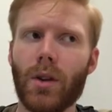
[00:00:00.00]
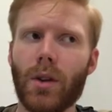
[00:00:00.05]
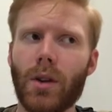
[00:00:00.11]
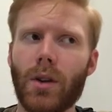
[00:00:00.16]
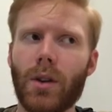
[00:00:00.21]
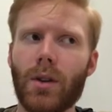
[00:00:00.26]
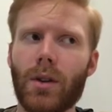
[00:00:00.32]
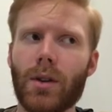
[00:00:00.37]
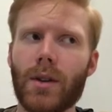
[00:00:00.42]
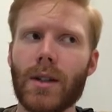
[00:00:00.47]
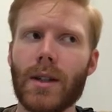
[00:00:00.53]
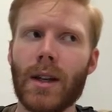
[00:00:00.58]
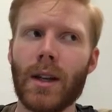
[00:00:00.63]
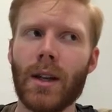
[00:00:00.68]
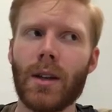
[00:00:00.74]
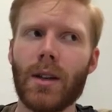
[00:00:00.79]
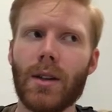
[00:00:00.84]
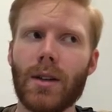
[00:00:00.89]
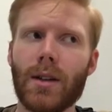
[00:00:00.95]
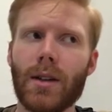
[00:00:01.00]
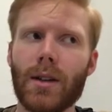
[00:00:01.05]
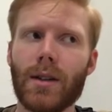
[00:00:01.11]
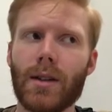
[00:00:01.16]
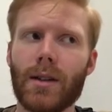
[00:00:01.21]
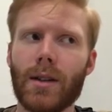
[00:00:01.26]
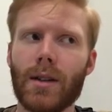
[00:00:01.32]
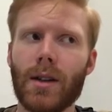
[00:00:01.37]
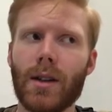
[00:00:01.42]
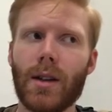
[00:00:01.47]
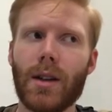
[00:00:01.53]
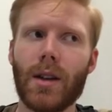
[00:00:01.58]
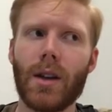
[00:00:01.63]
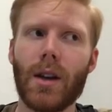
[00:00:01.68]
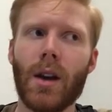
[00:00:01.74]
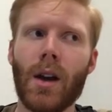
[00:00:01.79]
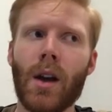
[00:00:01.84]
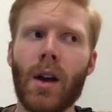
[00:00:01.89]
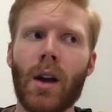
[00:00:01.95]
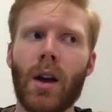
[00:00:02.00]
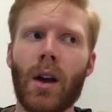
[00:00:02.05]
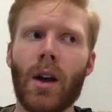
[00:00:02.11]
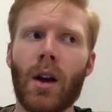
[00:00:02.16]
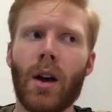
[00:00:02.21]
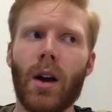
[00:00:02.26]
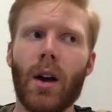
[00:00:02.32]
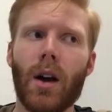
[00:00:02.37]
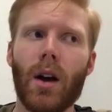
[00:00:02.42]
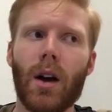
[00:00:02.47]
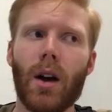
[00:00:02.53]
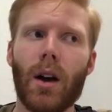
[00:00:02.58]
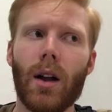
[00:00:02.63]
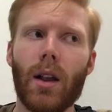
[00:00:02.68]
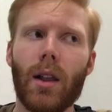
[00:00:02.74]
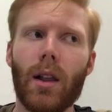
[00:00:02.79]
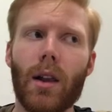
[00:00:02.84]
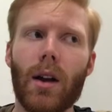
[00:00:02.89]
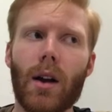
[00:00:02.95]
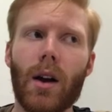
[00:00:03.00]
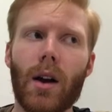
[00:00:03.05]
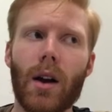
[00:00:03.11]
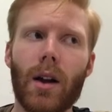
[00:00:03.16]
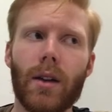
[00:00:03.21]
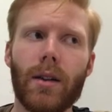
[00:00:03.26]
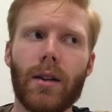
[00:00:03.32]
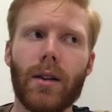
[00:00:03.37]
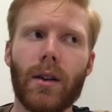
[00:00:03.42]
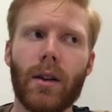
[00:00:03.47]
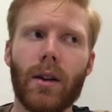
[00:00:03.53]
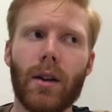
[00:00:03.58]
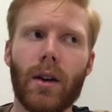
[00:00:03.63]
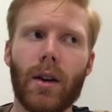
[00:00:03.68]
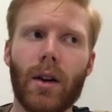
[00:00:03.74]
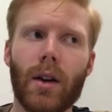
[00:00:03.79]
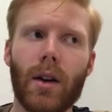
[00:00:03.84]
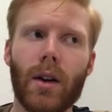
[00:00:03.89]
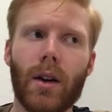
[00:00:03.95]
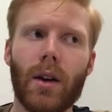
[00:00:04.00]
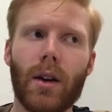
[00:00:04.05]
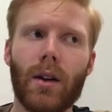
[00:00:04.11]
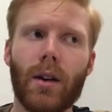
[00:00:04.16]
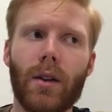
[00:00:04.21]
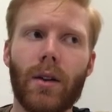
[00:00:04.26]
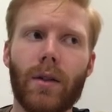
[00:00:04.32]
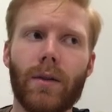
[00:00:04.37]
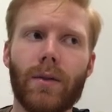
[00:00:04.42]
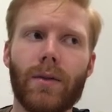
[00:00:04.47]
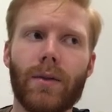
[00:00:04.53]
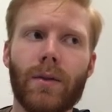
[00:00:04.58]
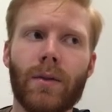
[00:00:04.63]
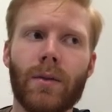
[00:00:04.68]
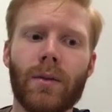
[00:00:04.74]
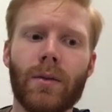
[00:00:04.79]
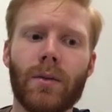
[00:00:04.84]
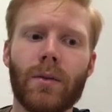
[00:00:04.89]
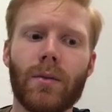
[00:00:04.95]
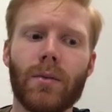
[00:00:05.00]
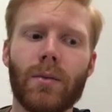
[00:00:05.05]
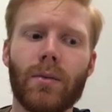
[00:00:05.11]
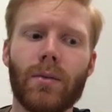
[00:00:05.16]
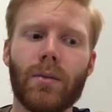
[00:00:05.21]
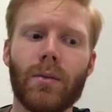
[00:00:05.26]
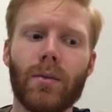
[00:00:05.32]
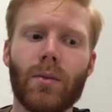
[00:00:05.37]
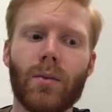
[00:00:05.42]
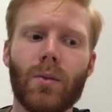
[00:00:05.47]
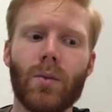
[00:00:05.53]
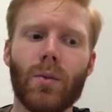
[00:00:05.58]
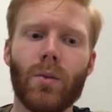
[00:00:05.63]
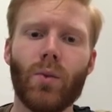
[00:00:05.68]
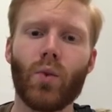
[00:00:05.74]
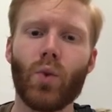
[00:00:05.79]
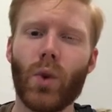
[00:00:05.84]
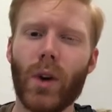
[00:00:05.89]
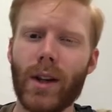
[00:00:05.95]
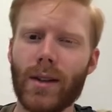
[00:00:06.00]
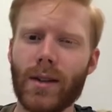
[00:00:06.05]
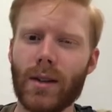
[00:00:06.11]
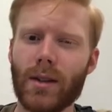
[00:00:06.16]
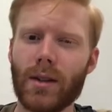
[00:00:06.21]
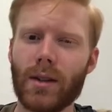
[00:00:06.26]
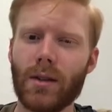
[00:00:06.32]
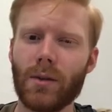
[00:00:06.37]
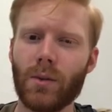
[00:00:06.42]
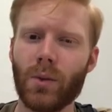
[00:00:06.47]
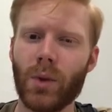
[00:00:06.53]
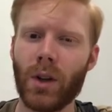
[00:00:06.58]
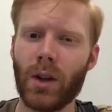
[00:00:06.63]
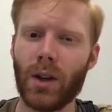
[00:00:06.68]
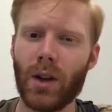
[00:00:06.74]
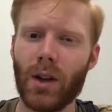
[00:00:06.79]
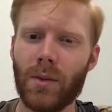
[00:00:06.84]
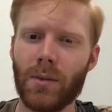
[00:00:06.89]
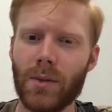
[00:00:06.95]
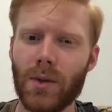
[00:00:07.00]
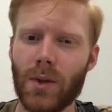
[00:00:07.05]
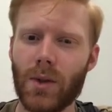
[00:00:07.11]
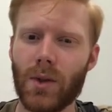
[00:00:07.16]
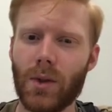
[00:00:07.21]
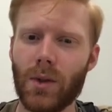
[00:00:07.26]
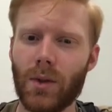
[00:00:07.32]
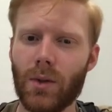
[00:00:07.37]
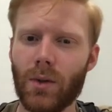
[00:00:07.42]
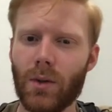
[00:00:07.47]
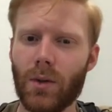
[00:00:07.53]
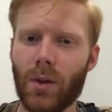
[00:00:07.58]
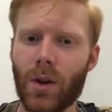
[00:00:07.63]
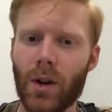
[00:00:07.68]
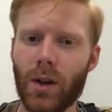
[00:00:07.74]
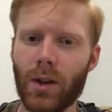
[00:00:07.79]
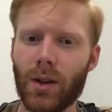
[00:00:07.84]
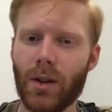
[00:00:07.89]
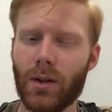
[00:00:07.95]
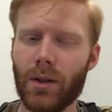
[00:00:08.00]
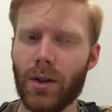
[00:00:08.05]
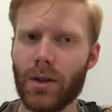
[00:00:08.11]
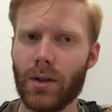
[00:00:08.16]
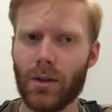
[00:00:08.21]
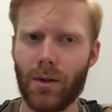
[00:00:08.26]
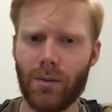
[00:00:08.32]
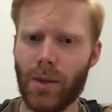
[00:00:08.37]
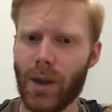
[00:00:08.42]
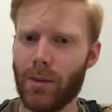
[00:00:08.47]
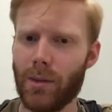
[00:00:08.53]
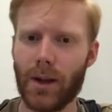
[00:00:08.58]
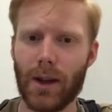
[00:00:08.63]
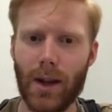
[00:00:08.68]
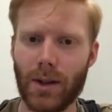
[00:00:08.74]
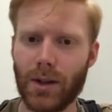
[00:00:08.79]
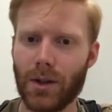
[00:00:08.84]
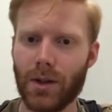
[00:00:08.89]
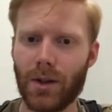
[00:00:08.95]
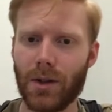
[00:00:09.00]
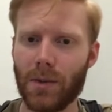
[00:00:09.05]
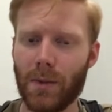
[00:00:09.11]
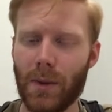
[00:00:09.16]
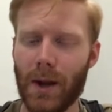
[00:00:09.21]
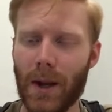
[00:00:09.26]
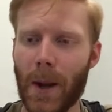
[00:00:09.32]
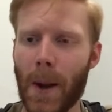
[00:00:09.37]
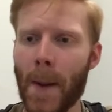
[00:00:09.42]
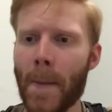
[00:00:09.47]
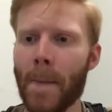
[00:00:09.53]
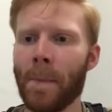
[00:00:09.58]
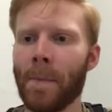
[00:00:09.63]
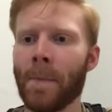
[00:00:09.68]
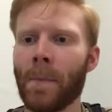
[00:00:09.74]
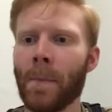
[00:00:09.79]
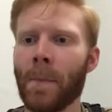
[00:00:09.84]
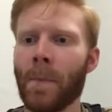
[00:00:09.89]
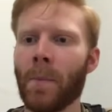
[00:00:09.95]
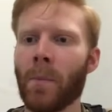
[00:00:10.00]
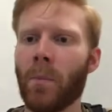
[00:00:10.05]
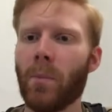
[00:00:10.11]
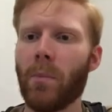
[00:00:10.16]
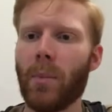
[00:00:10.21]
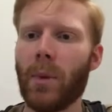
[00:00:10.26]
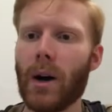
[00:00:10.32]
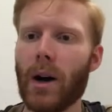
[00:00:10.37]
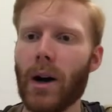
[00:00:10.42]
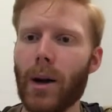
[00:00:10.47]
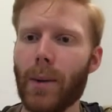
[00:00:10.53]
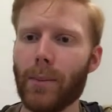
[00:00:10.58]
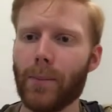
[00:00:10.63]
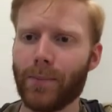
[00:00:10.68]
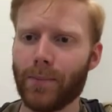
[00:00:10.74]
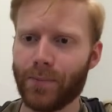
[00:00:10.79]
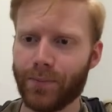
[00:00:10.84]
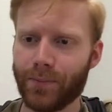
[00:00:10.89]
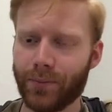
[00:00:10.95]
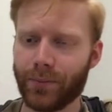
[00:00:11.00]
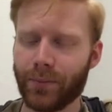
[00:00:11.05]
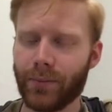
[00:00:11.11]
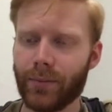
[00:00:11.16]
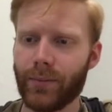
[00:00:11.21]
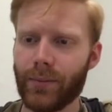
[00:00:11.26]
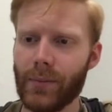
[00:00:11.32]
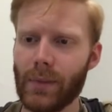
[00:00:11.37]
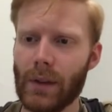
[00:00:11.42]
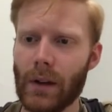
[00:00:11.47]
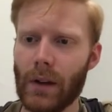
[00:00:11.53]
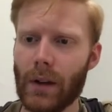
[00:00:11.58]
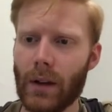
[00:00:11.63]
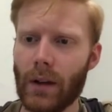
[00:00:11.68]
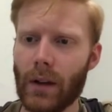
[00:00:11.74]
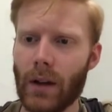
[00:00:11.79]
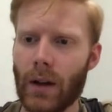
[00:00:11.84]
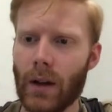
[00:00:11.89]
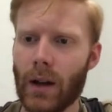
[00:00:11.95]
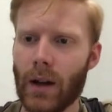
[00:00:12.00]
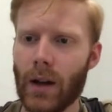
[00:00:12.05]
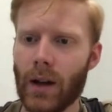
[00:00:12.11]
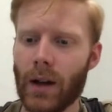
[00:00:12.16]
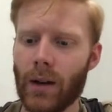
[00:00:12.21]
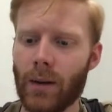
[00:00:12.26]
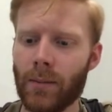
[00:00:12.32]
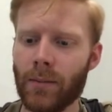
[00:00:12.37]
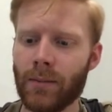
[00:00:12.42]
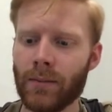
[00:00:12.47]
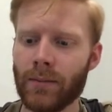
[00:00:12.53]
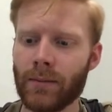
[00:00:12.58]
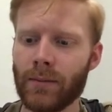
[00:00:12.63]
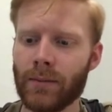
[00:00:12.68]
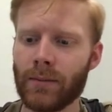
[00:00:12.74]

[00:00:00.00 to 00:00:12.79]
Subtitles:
You tend to see a lot of risks when it comes to chronic illness, or maybe that's just me, but I